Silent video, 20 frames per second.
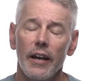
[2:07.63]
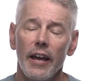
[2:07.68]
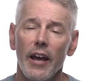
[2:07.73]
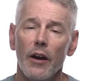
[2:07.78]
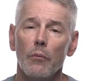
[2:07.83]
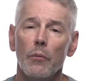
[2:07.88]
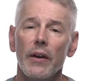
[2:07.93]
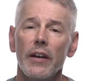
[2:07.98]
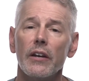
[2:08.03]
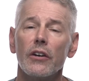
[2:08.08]

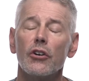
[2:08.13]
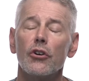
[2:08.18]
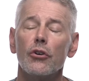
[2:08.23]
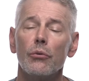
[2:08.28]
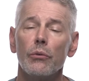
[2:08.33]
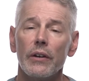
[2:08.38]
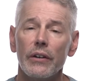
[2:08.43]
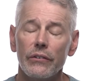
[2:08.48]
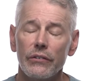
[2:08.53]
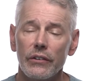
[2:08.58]
and we
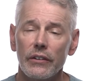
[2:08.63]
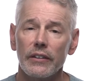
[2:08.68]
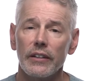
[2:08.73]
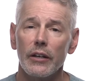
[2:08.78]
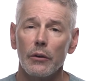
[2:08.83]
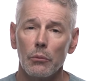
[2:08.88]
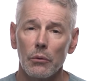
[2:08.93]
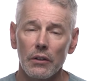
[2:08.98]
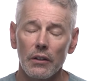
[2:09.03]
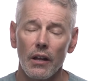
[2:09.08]
increasingly
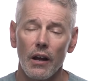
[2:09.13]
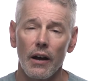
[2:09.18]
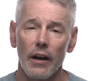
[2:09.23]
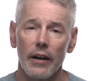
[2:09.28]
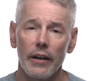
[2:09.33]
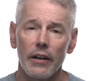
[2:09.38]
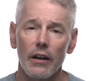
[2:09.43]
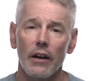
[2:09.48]
rely